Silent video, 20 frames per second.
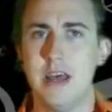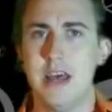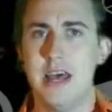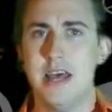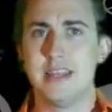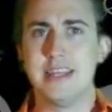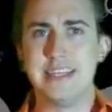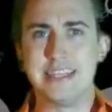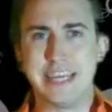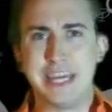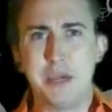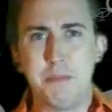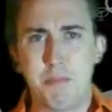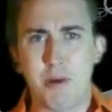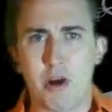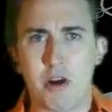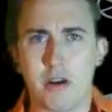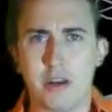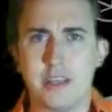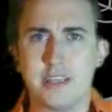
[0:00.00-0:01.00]
The Tea
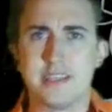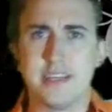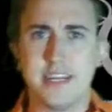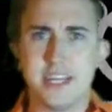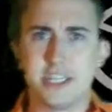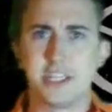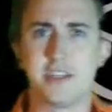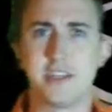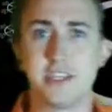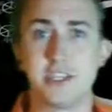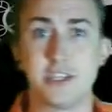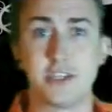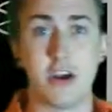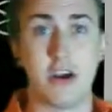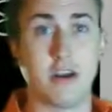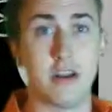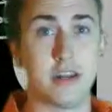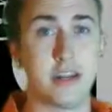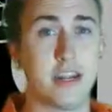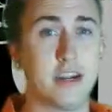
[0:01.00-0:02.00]
Parties, initially
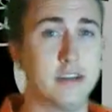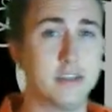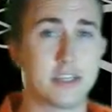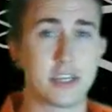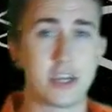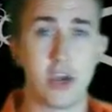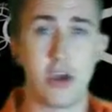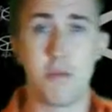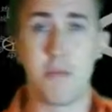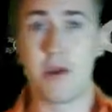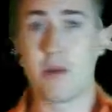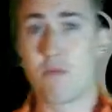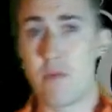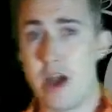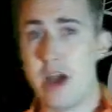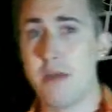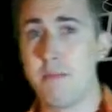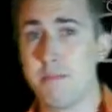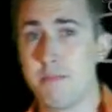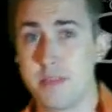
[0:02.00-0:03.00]
started years ago by
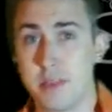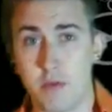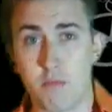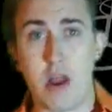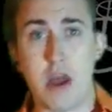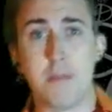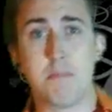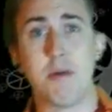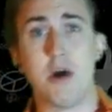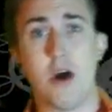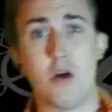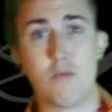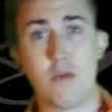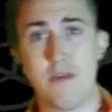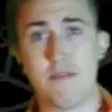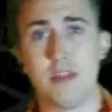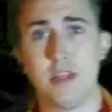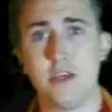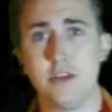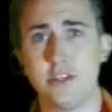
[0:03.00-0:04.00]
the Ron Paul
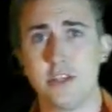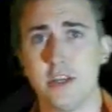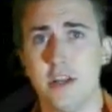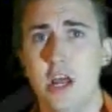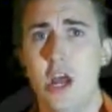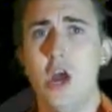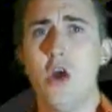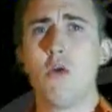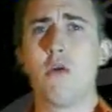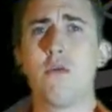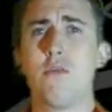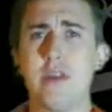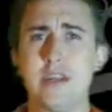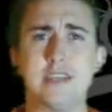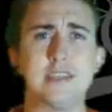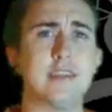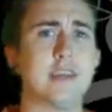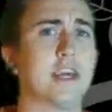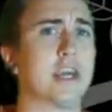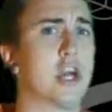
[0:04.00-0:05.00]
Revolution, were
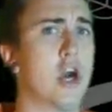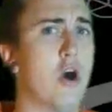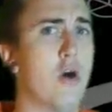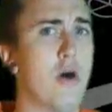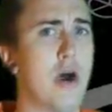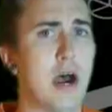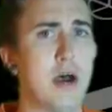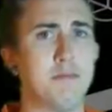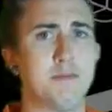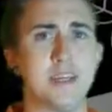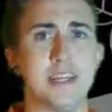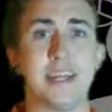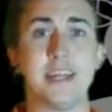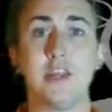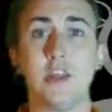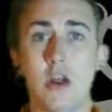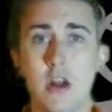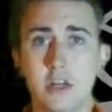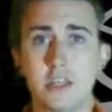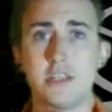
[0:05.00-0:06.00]
recently co-opted and
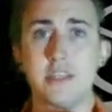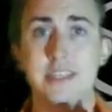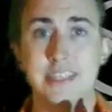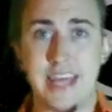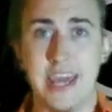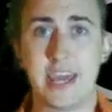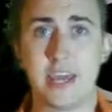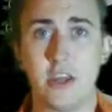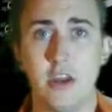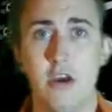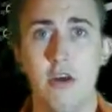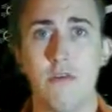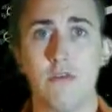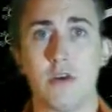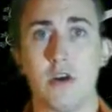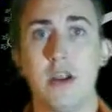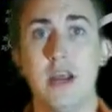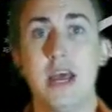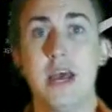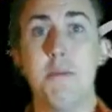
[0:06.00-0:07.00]
largely taken
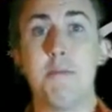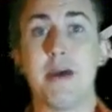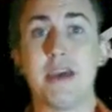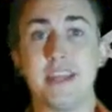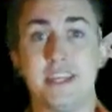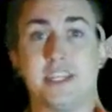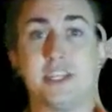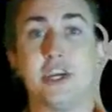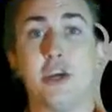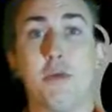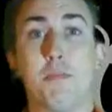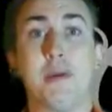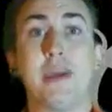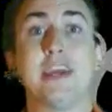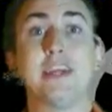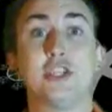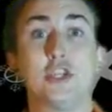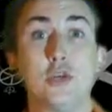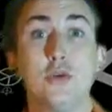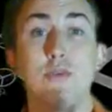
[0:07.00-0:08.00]
over by the GOP
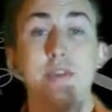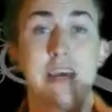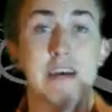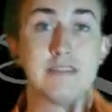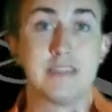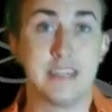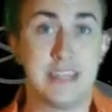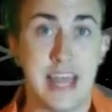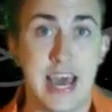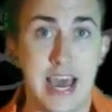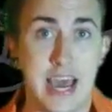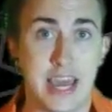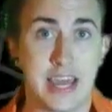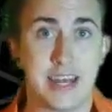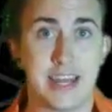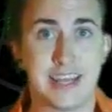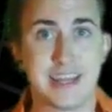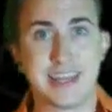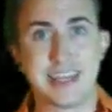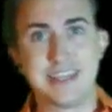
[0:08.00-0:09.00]
in 2009,
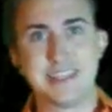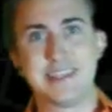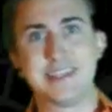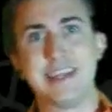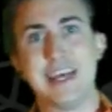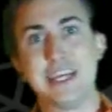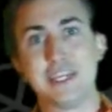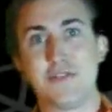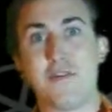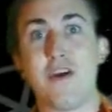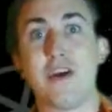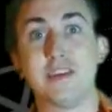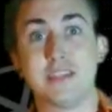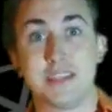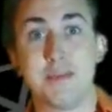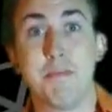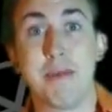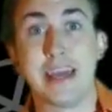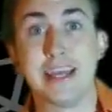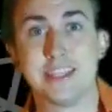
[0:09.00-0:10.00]
at least as far as
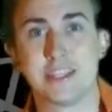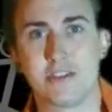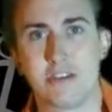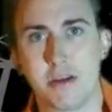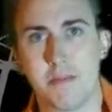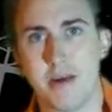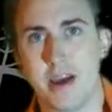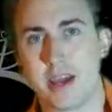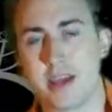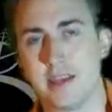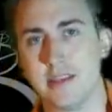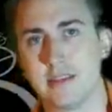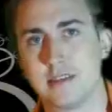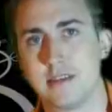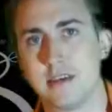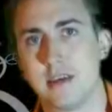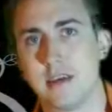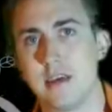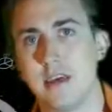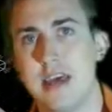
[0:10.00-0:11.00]
the mainstream I can
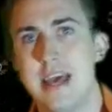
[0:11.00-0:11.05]
see.